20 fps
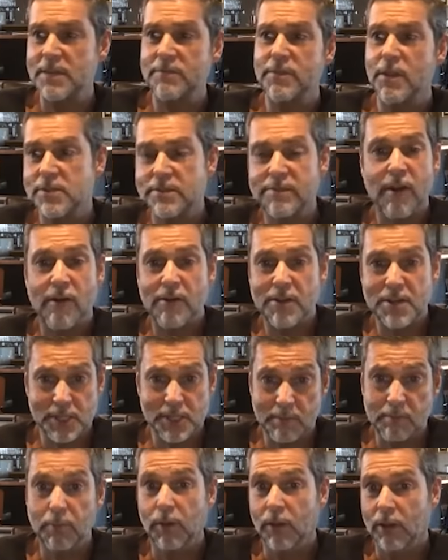even though it's a very
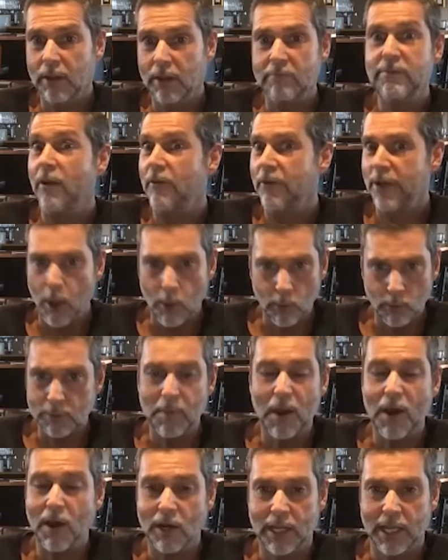simple and very old
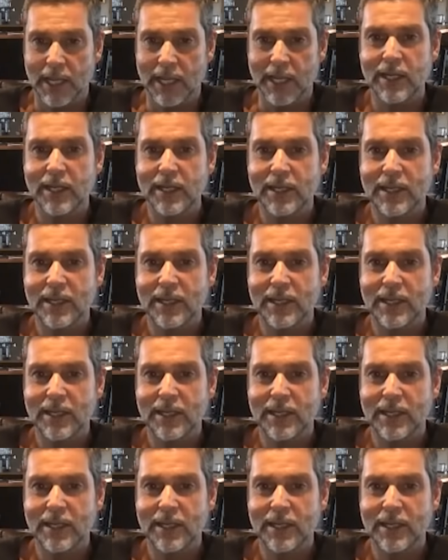market.